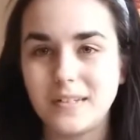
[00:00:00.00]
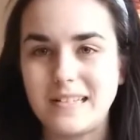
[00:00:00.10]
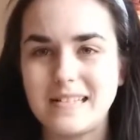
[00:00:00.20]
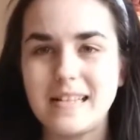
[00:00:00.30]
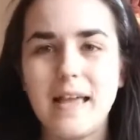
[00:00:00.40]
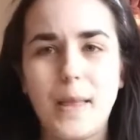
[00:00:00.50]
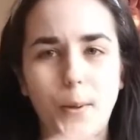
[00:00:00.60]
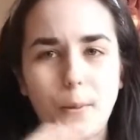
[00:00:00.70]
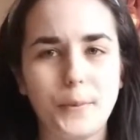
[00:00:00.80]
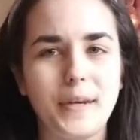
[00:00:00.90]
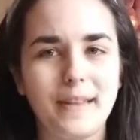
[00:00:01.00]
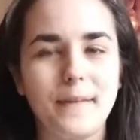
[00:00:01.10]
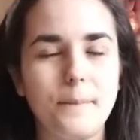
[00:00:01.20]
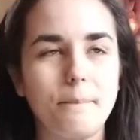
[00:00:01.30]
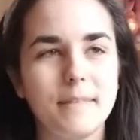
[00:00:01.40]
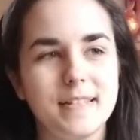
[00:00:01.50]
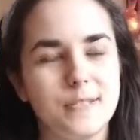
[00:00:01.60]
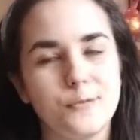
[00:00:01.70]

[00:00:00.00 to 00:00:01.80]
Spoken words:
It's really easy